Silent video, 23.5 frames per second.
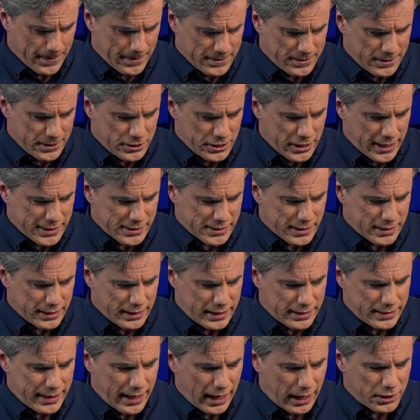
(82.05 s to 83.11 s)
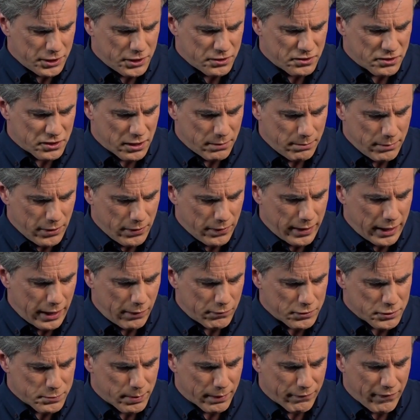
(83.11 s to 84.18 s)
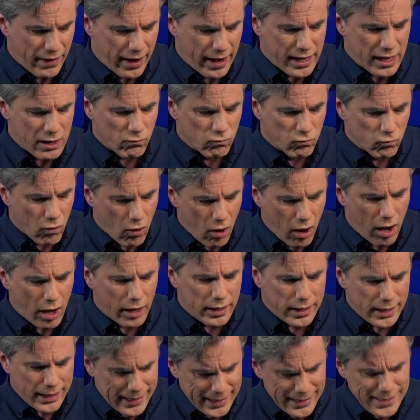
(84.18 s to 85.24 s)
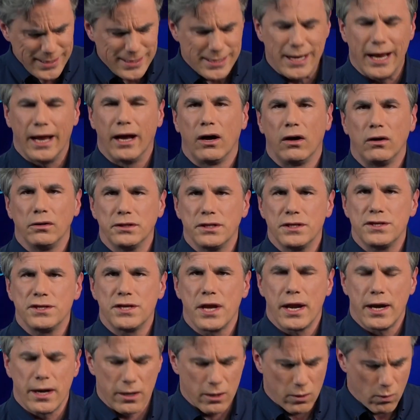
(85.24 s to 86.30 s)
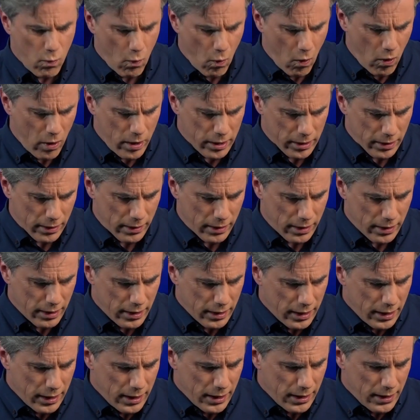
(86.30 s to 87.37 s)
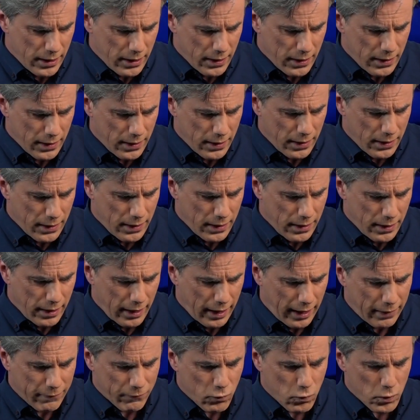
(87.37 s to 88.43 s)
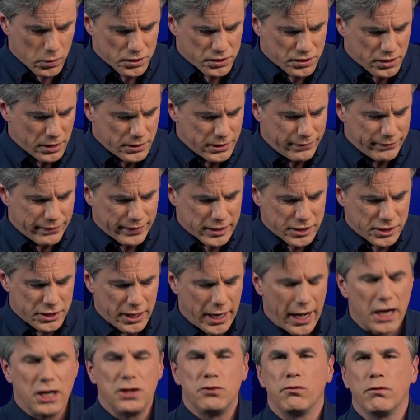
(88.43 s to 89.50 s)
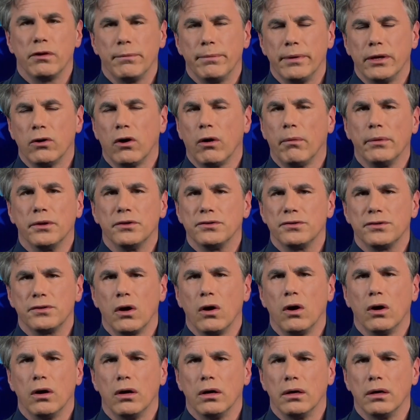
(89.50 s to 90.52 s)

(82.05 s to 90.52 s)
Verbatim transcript: suggests that the intelligence community was providing raw intel to Senator Warner. And of course, such an exchange would have been almost,